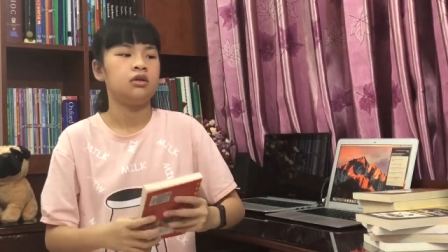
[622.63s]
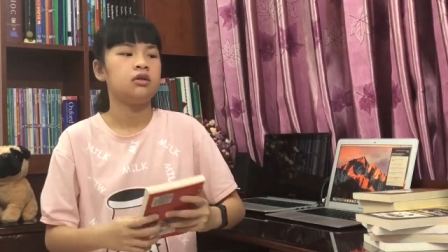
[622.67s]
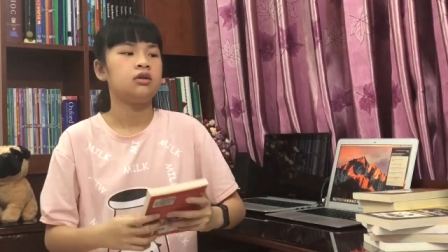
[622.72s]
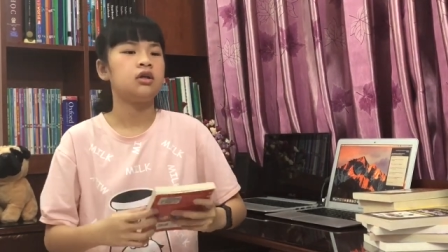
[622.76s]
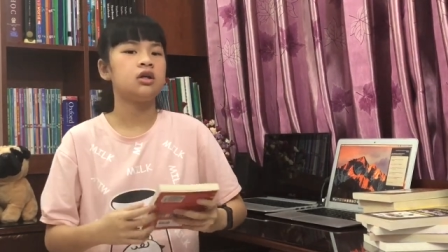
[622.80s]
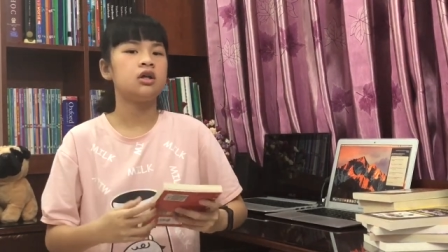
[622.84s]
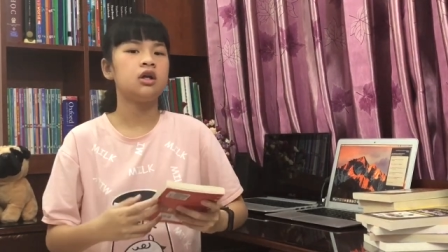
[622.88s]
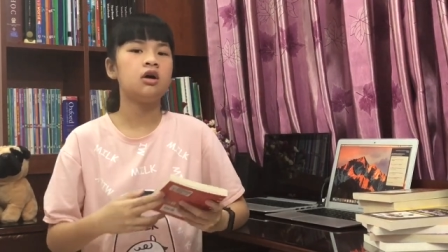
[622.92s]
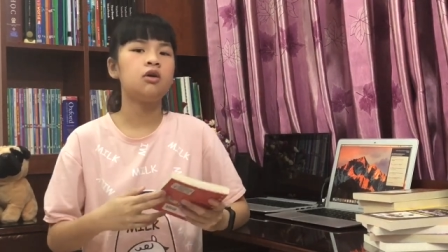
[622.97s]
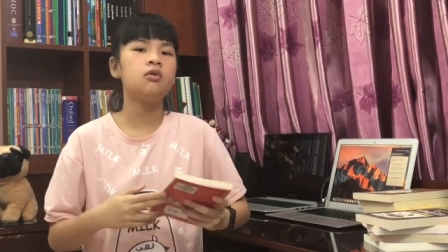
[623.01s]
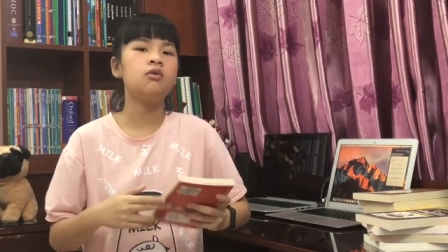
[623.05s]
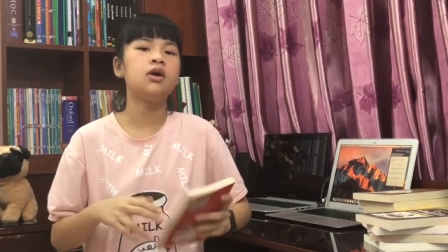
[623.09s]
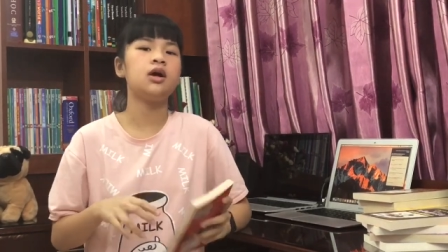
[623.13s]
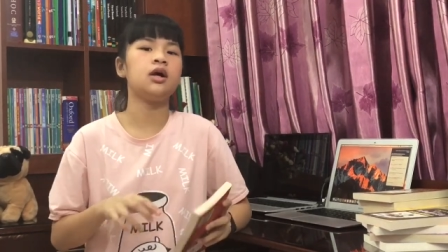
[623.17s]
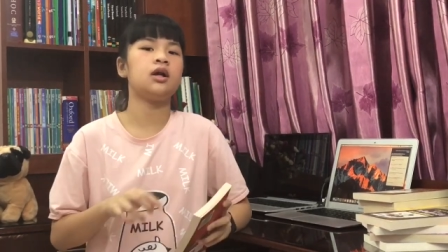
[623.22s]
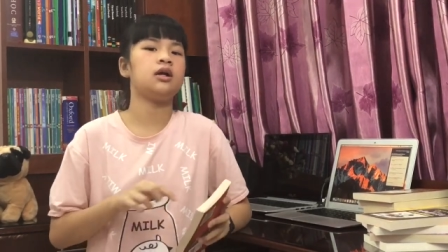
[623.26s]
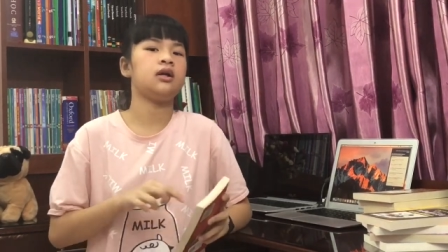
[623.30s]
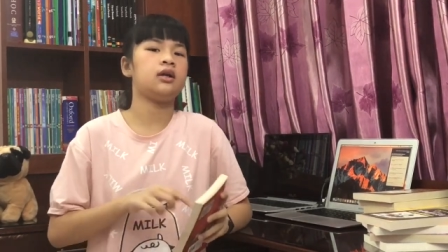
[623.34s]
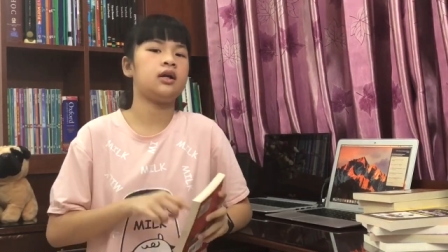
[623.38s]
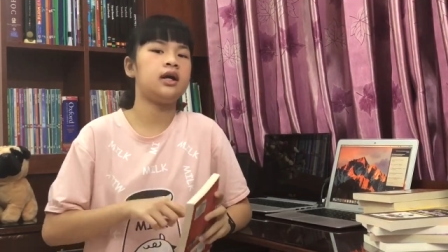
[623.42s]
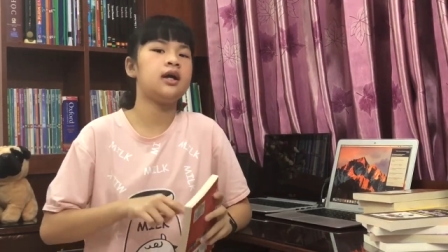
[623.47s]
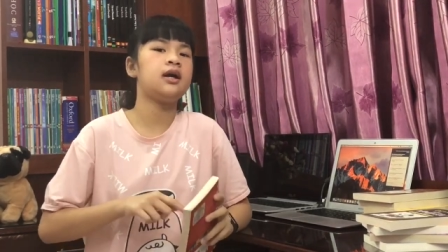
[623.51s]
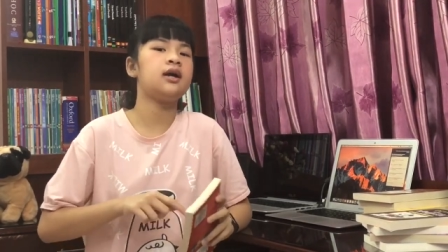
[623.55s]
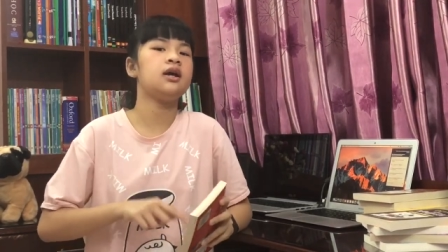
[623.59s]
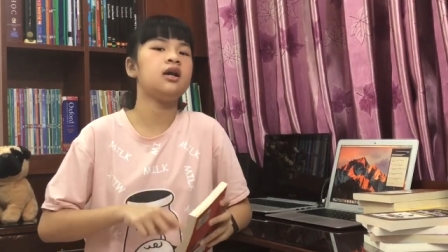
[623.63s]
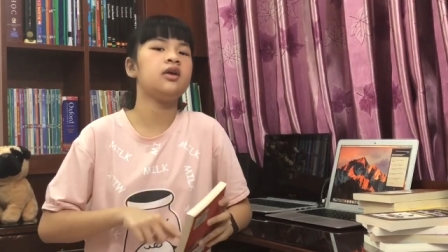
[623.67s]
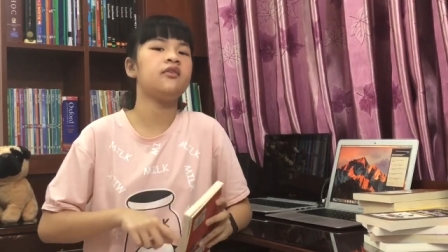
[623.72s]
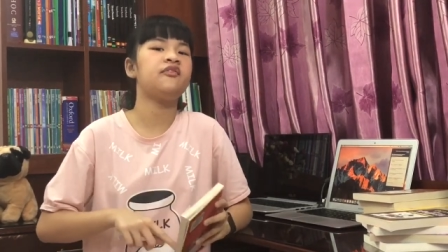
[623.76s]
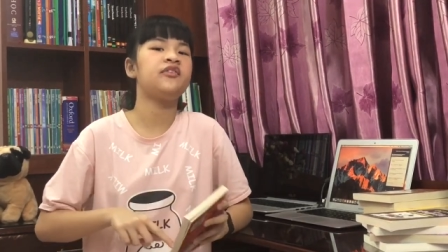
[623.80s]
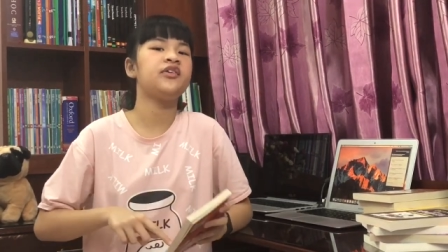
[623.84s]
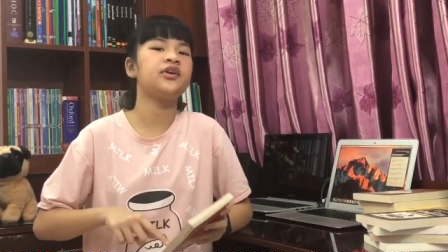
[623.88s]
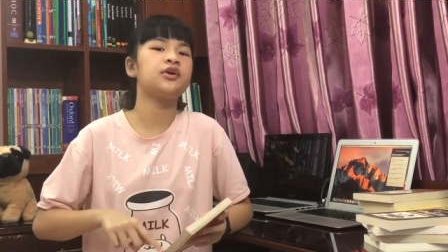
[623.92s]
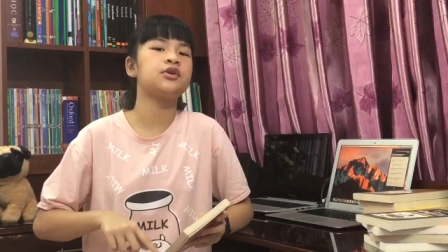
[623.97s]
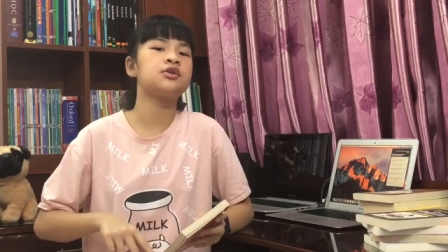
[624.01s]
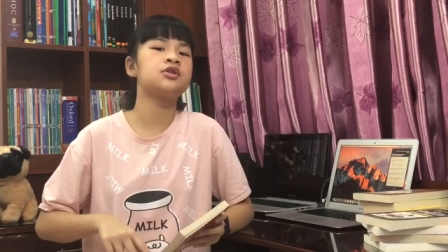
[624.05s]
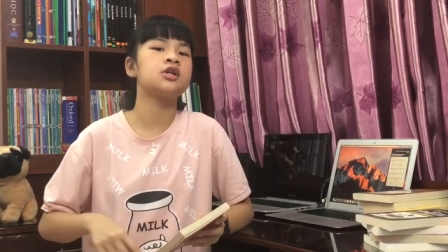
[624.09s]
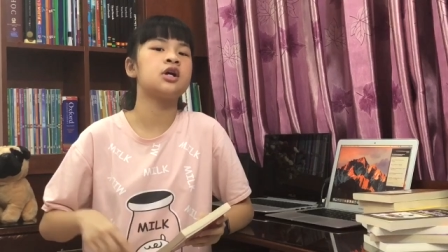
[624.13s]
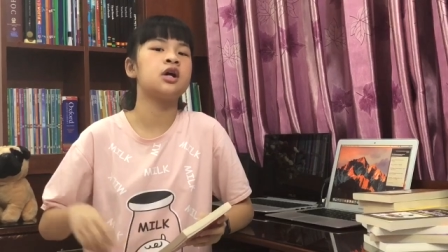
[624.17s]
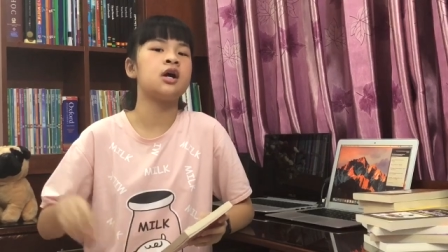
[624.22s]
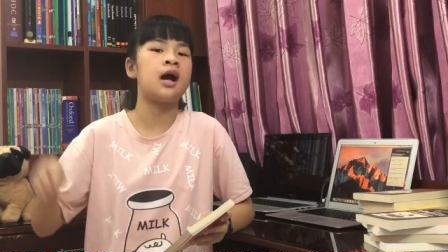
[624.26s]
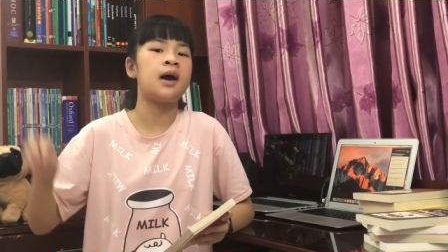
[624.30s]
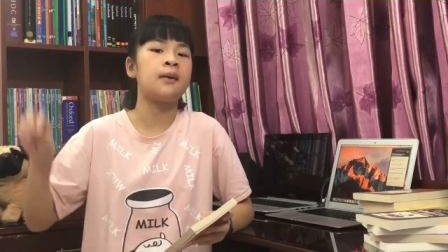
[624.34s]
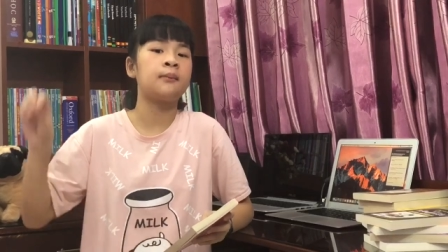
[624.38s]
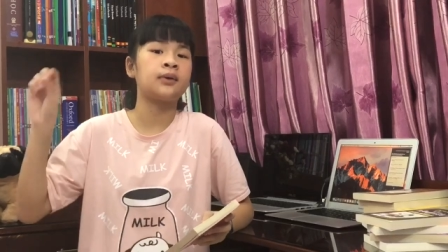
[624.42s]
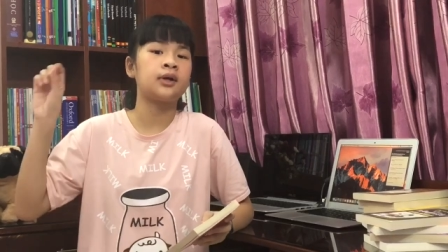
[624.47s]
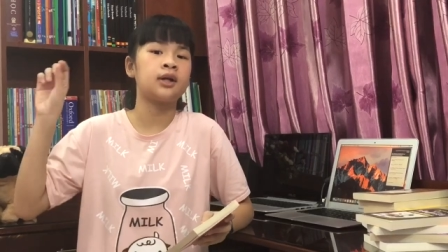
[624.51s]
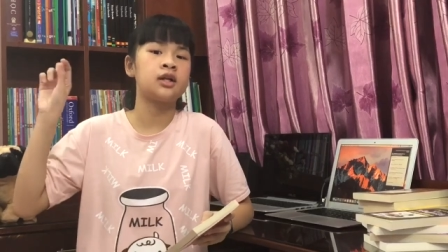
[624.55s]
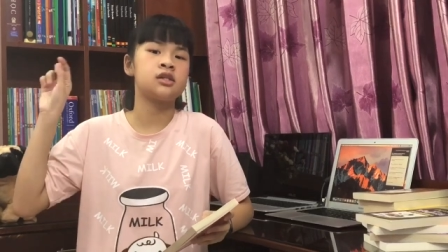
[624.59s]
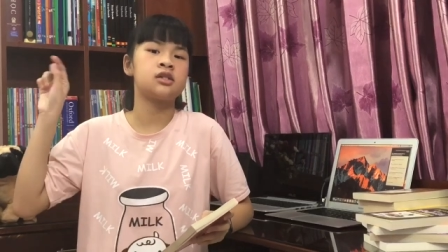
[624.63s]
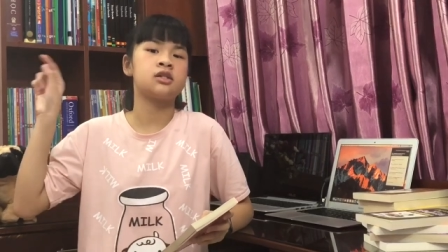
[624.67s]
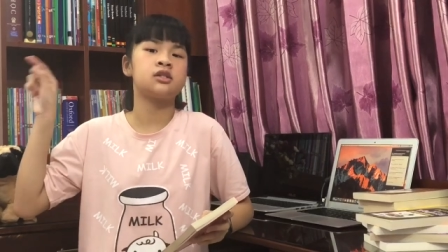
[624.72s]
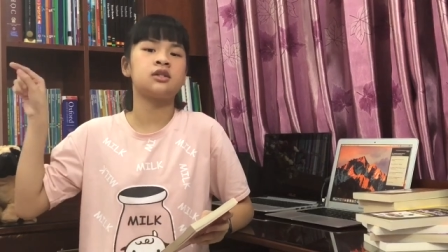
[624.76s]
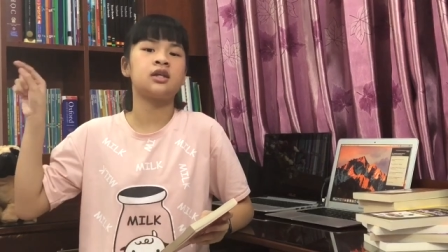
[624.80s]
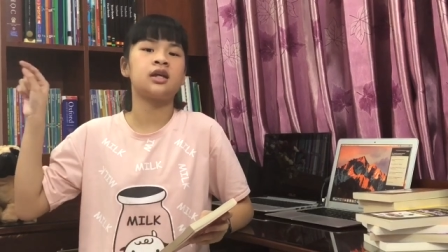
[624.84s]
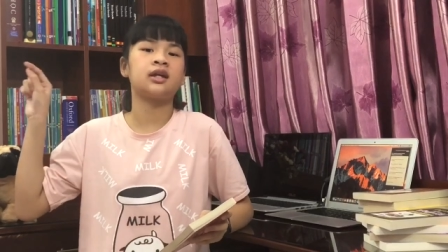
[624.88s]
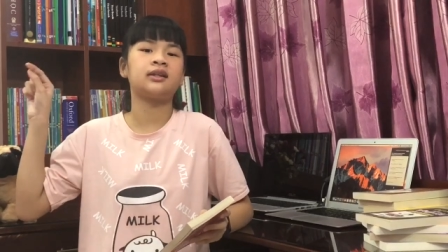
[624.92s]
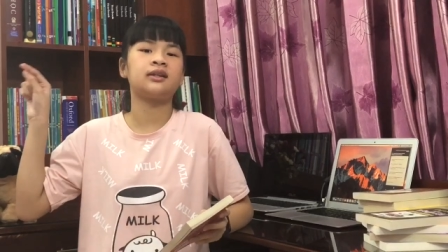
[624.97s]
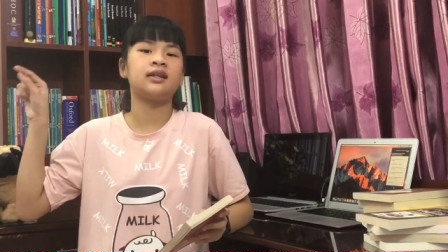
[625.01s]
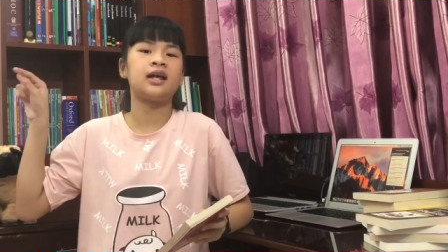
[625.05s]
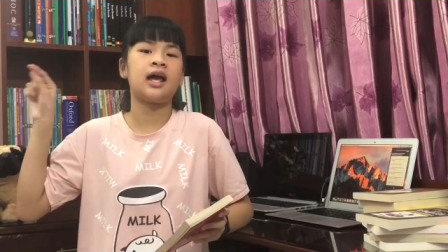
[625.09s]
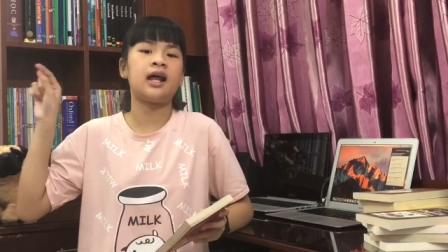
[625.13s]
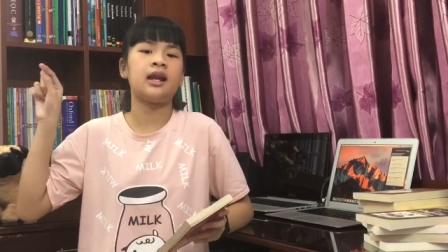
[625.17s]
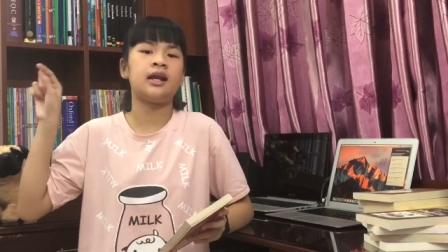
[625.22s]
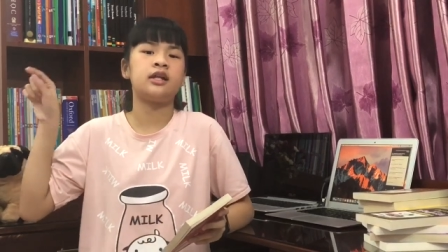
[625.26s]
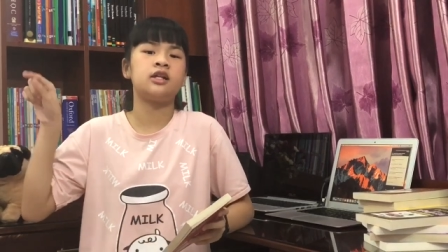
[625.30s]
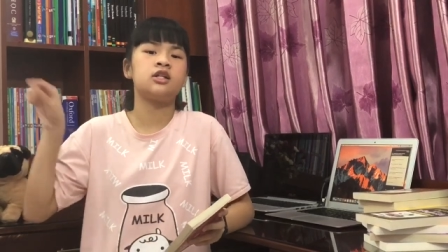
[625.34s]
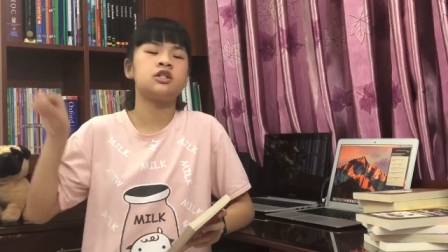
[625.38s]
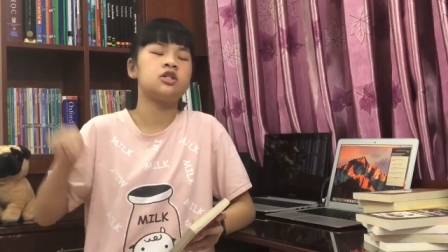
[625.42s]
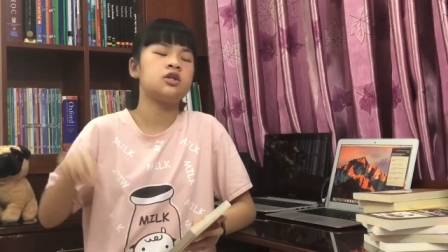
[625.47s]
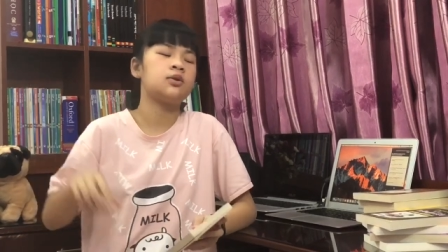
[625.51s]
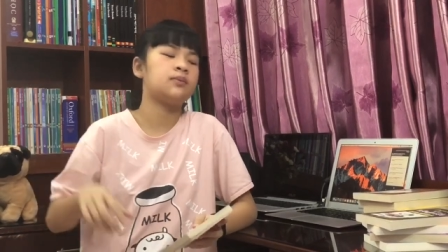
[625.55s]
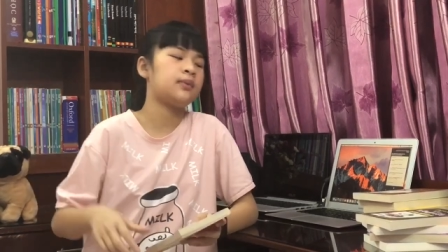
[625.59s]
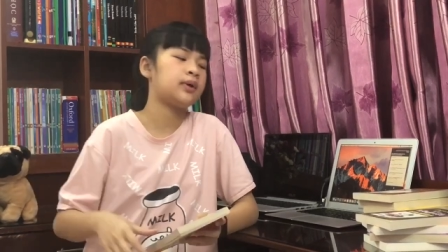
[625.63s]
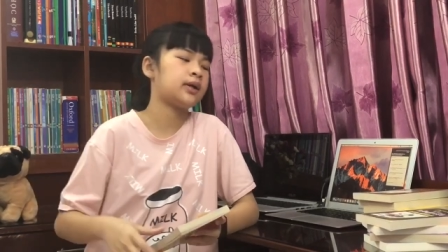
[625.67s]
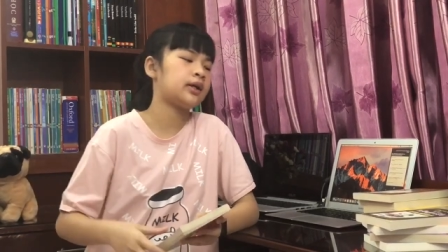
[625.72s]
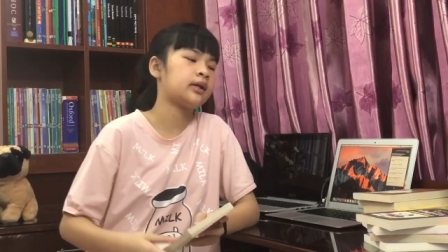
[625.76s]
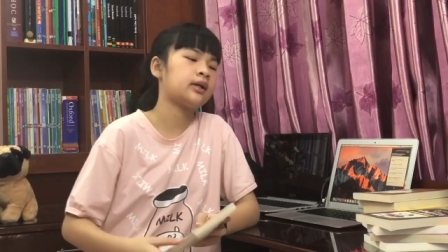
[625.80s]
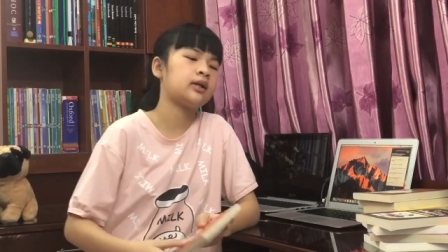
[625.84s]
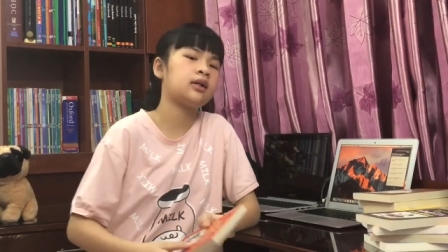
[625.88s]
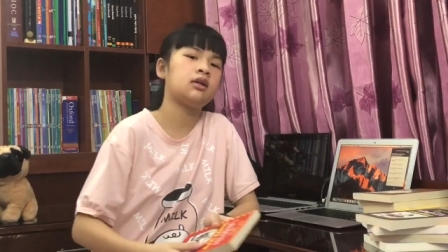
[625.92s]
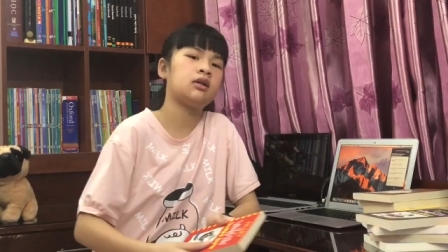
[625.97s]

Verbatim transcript: You know what? In the future, I'm gonna stick that into my